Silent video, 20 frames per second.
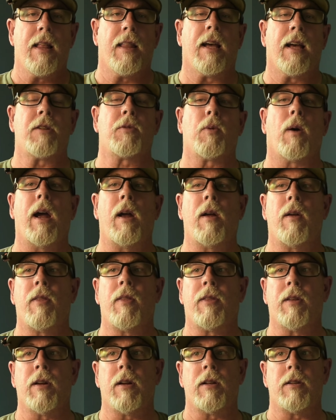That's why
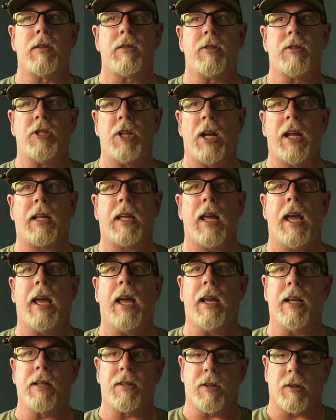the
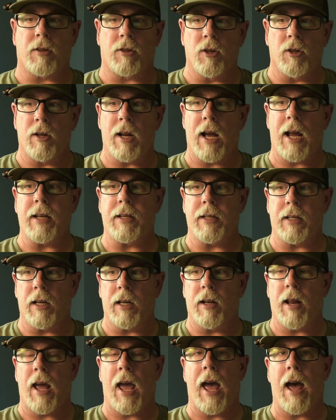JK, it's a good
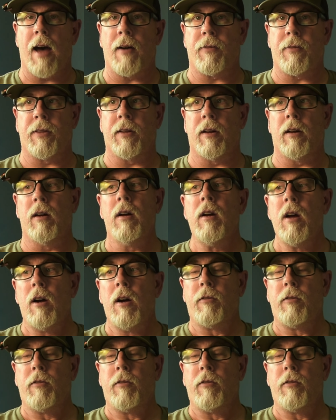idea to have the